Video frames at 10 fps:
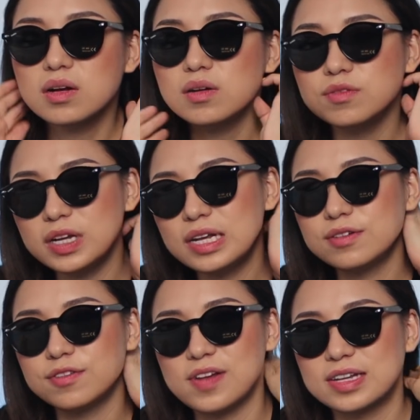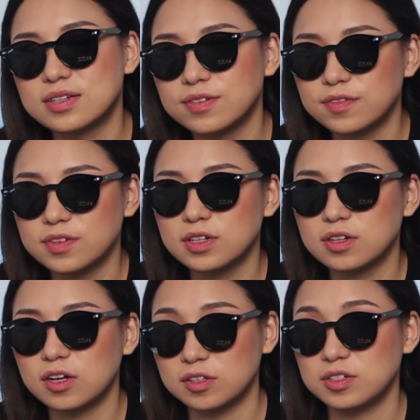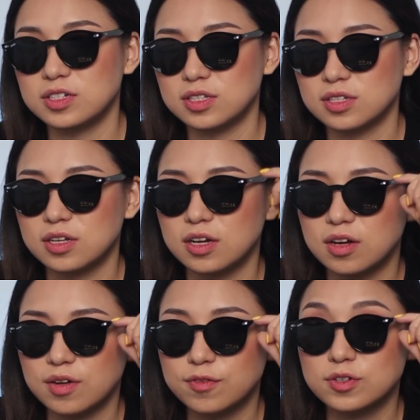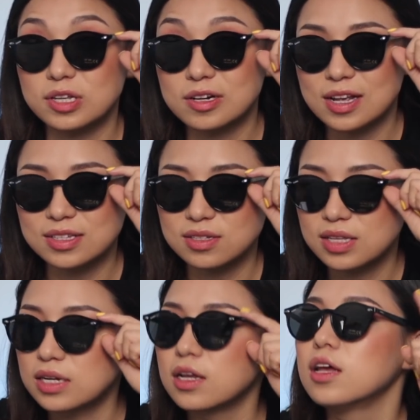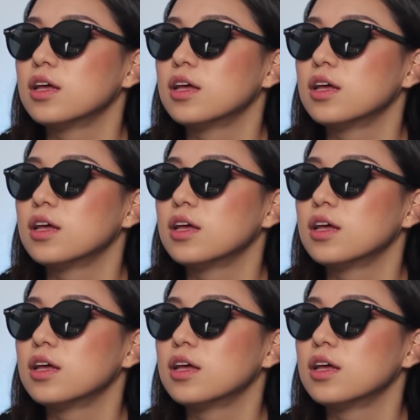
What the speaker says: or really reflective colors for sunglasses, then